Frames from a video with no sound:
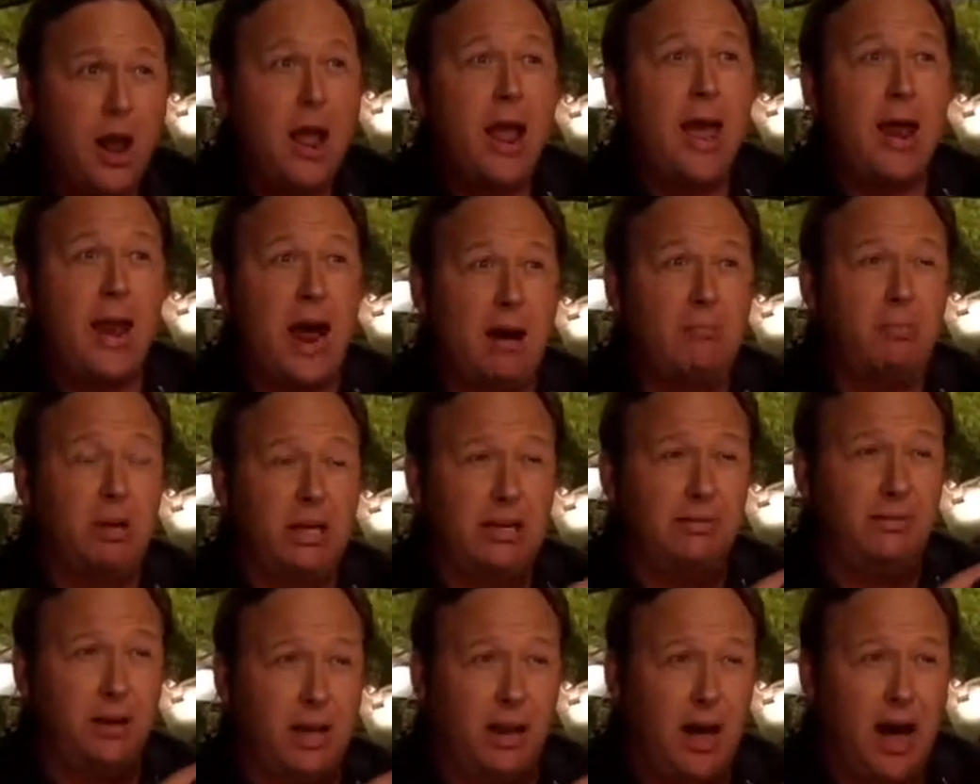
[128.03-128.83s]
and I
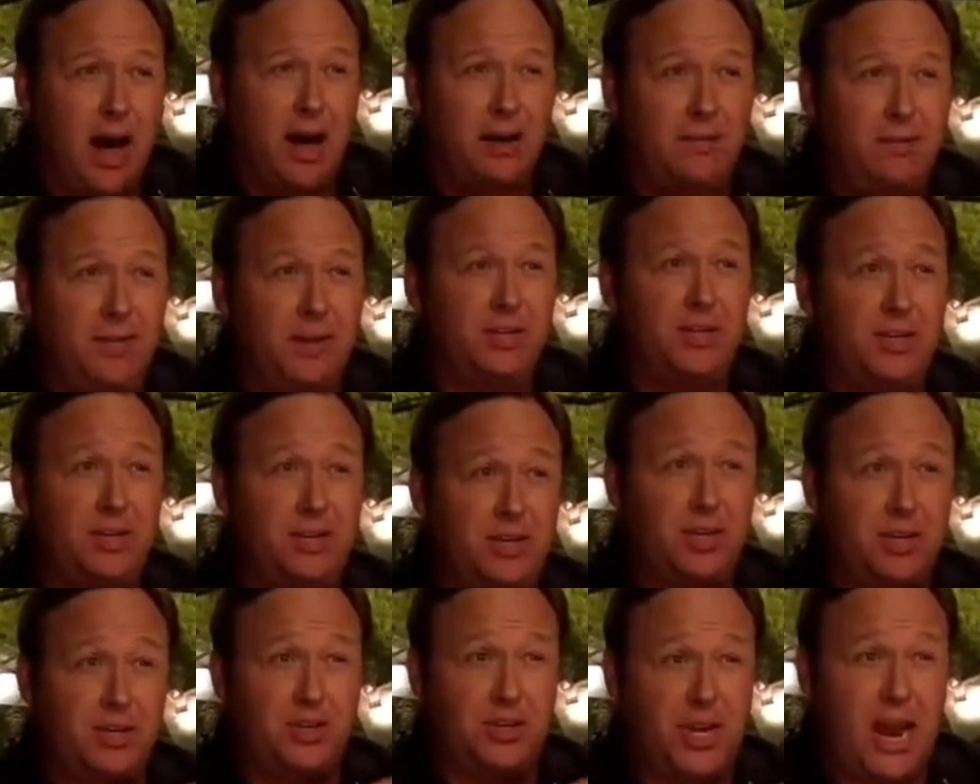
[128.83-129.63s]
believe a lot of this
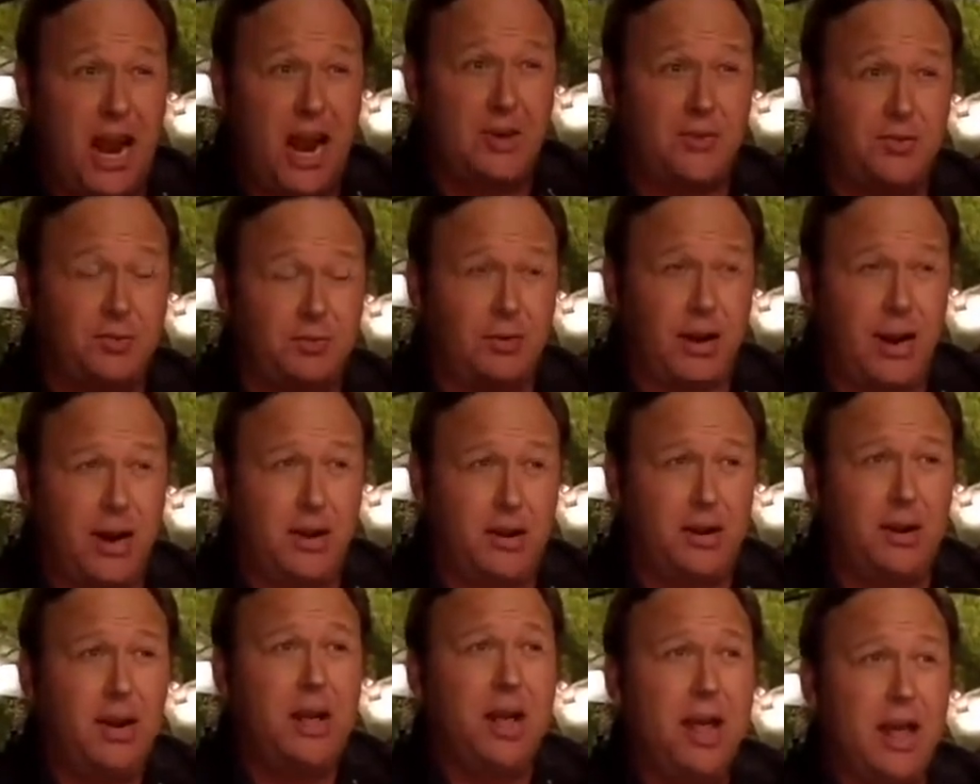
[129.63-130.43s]
is
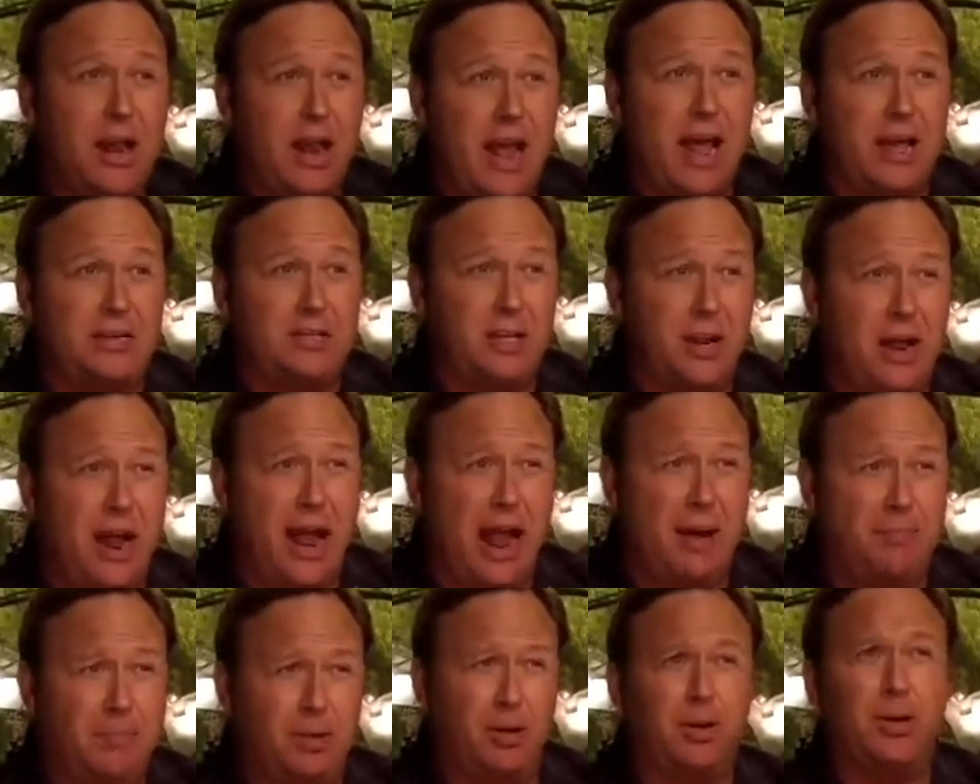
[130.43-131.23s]
exaggerated and hasn't
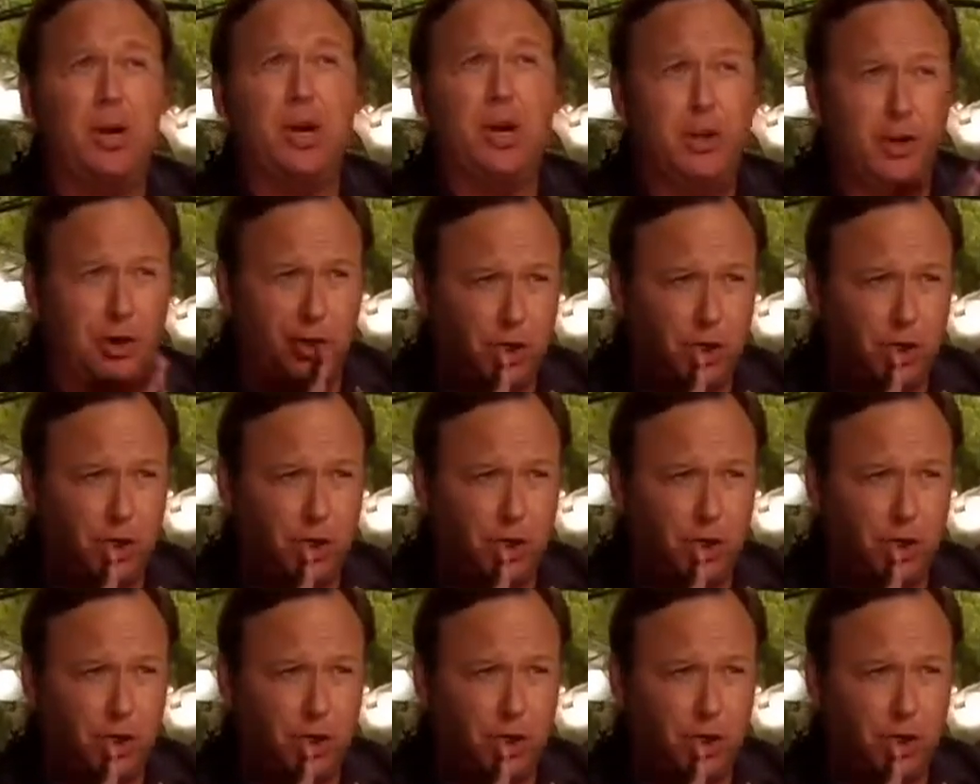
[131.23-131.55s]
happened.